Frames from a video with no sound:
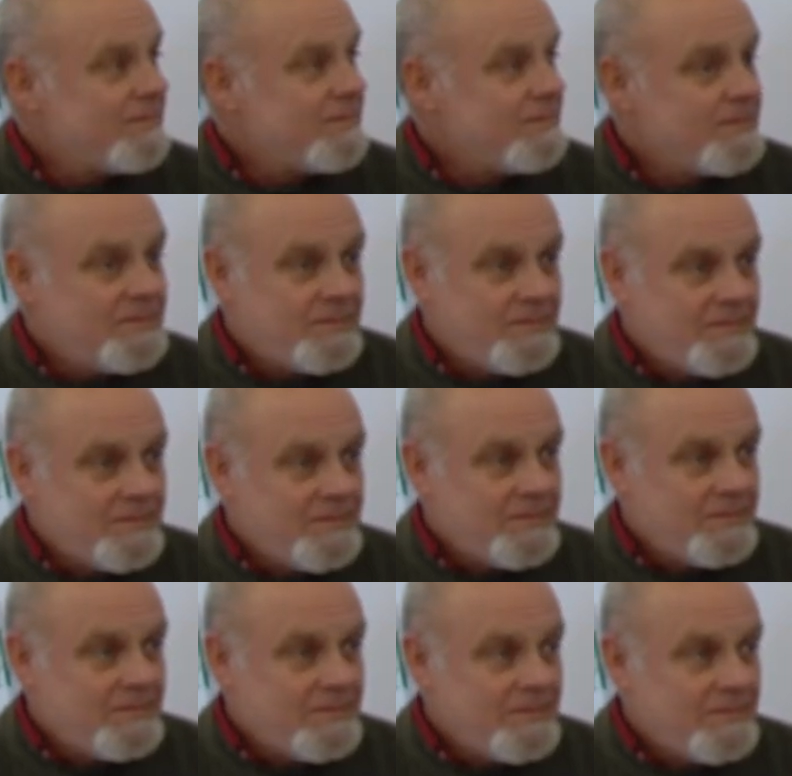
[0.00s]

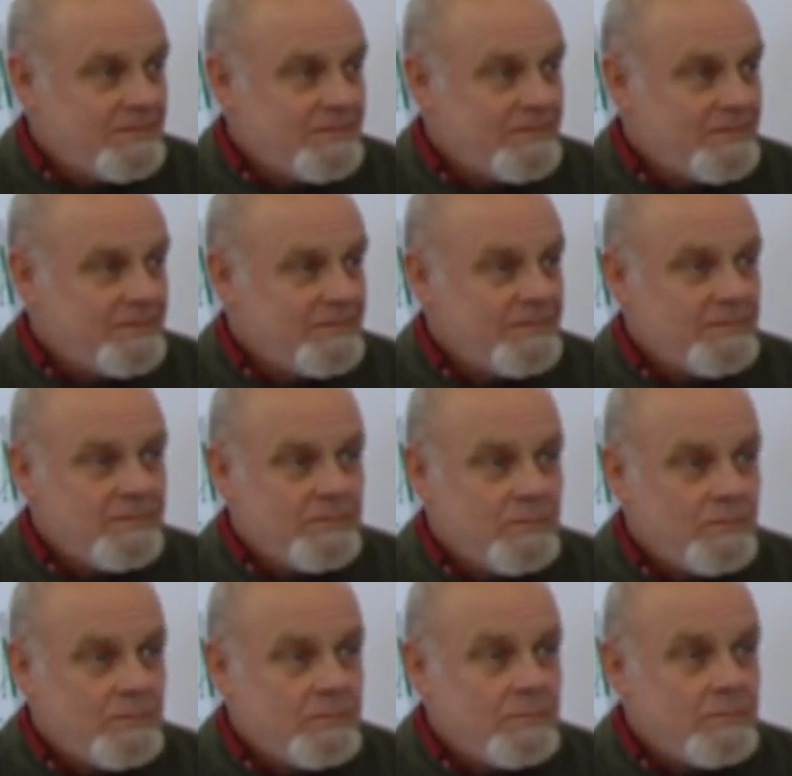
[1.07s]

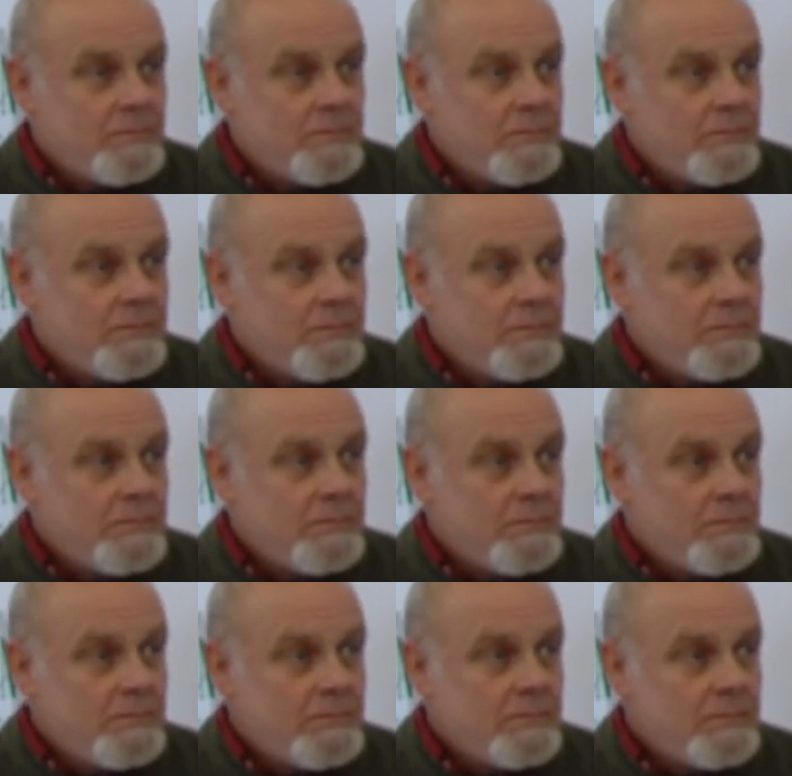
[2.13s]

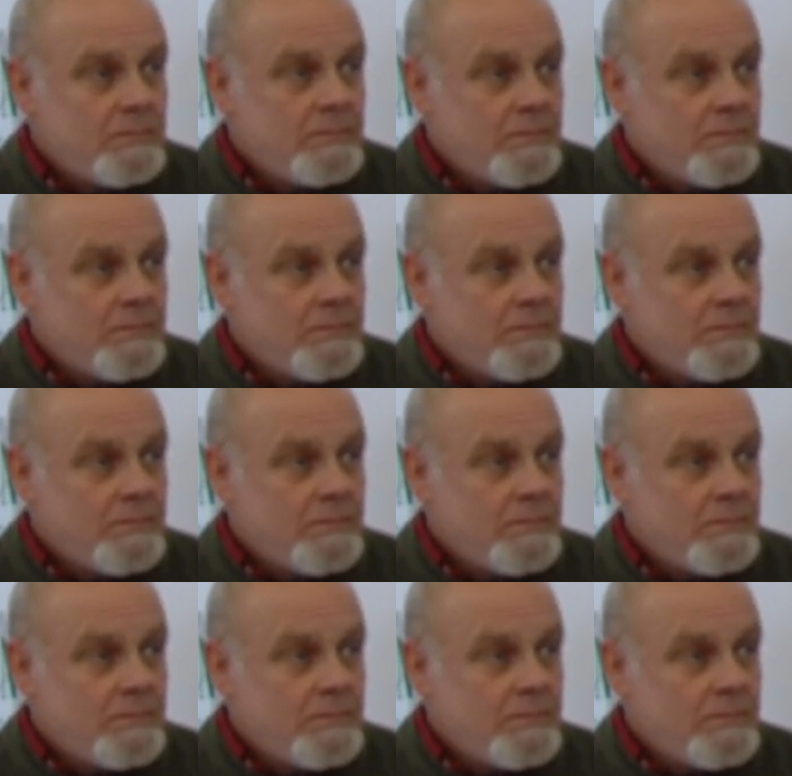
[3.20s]
(silent)